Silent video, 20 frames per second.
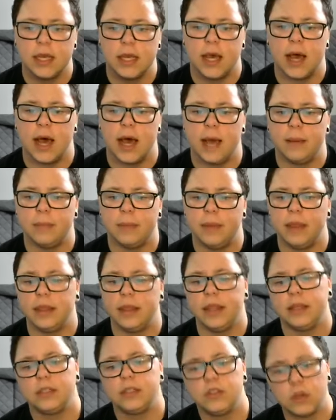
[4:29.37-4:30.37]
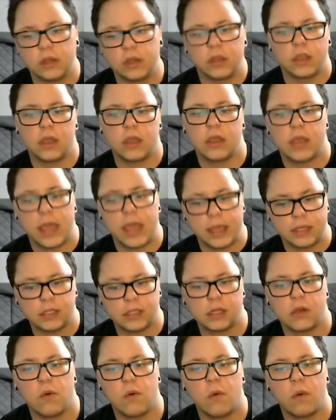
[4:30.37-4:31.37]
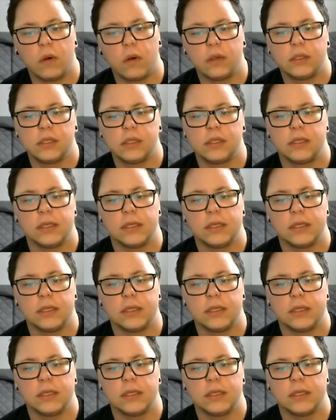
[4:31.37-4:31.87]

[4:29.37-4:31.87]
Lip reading: and they took the case to court,